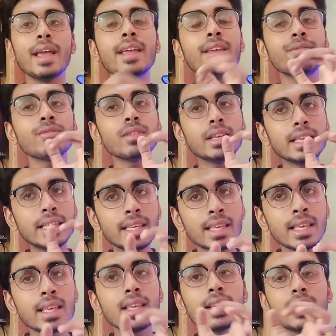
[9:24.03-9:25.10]
if
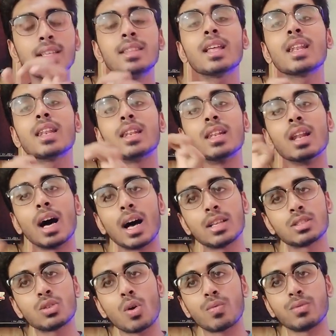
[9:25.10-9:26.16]
E in the
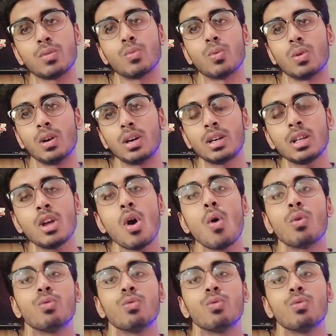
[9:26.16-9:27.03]
last of the word,